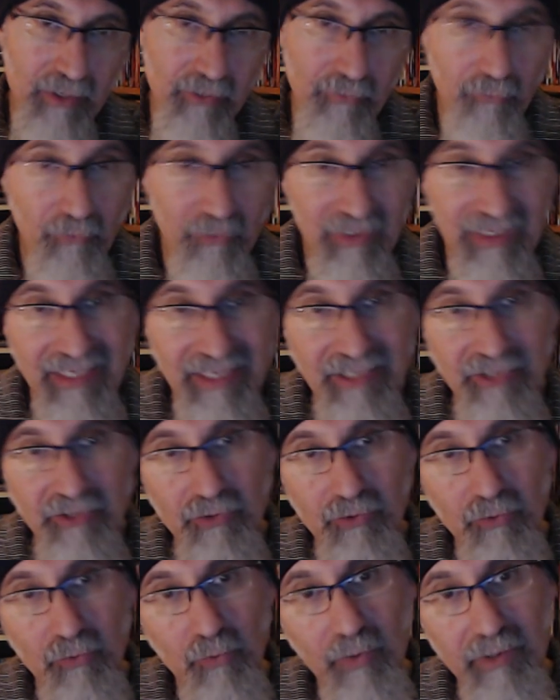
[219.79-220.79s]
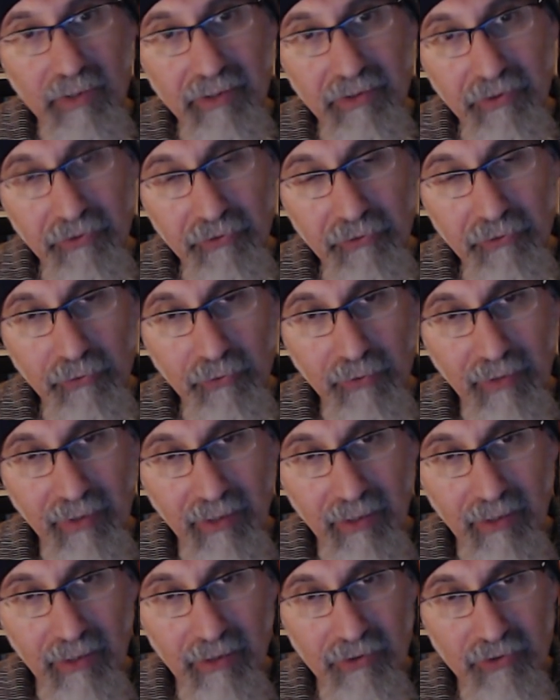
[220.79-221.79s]
relates to what they're doing
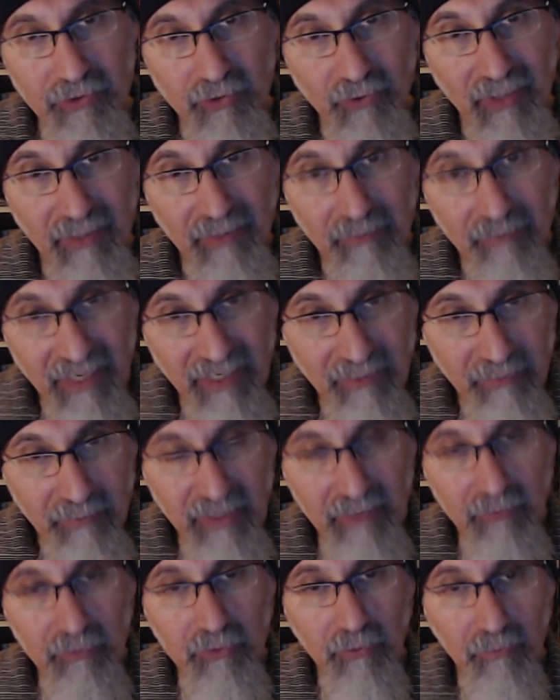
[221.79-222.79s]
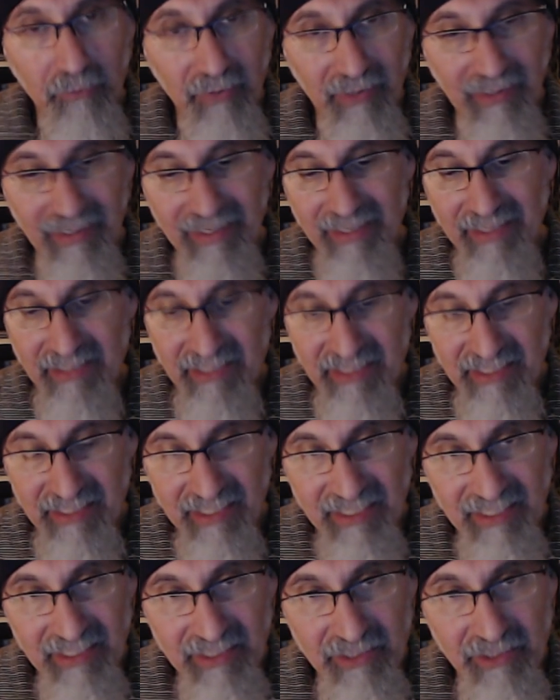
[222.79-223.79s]
so they might be able to plant
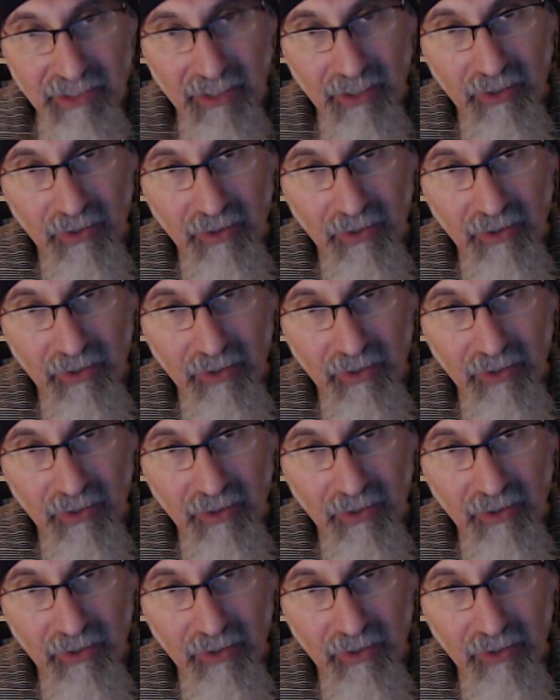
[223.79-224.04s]
seeds